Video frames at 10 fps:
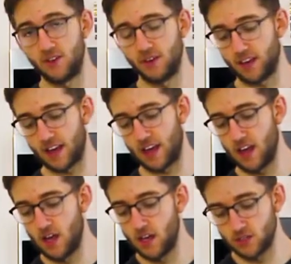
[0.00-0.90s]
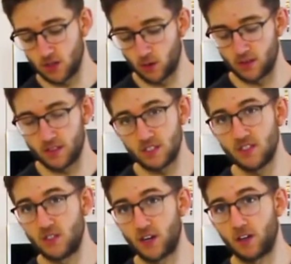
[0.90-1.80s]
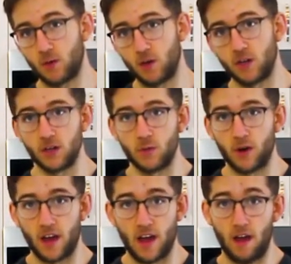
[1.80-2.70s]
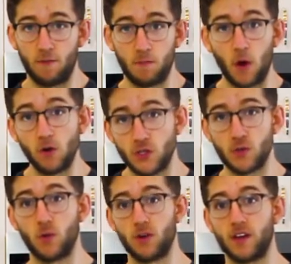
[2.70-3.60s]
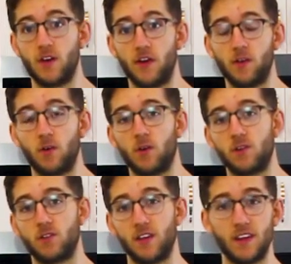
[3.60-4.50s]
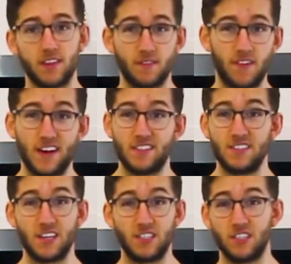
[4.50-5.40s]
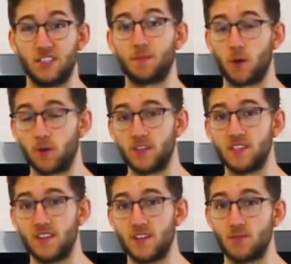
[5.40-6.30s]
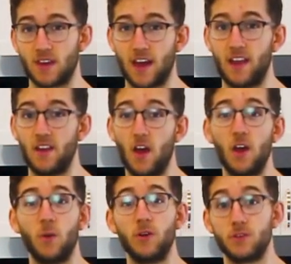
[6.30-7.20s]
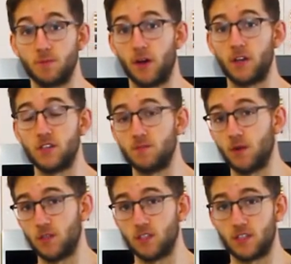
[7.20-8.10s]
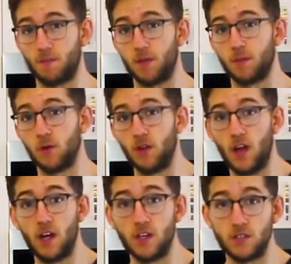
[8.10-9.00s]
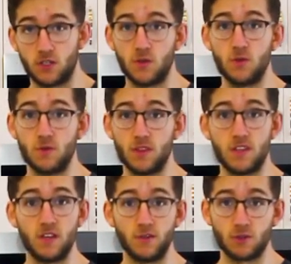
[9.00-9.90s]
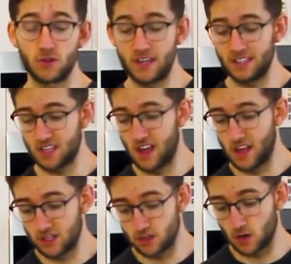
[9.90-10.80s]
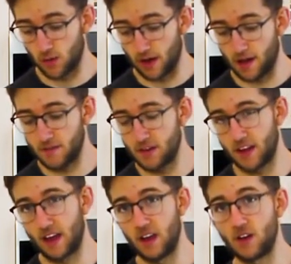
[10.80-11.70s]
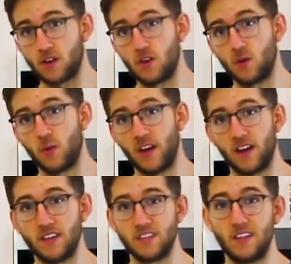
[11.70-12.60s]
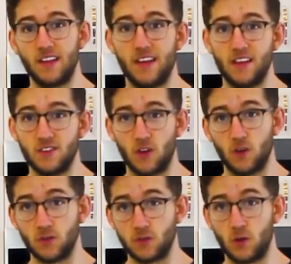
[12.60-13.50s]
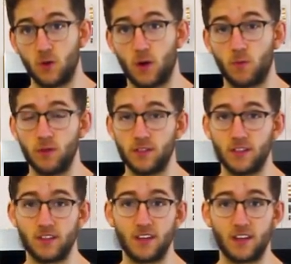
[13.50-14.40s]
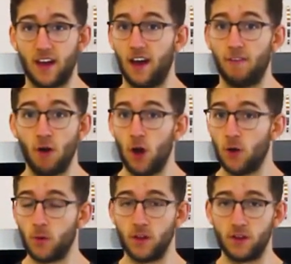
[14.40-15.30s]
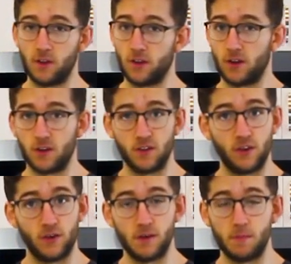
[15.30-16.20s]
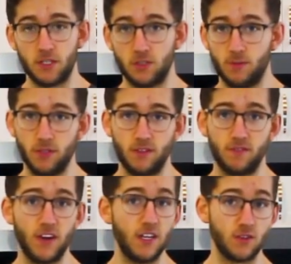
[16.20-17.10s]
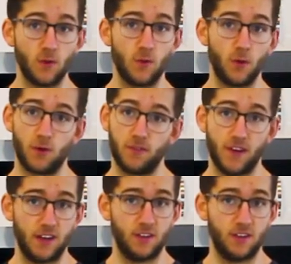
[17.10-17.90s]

you can get. So this is generally what you're gonna wanna have post-workout in order to get the fastest digesting proteins that you can while your body is most susceptible to the nutrients. So having a good whey isolate is also a really good thing to have, whether you're, you know, in a muscle building phase or a fat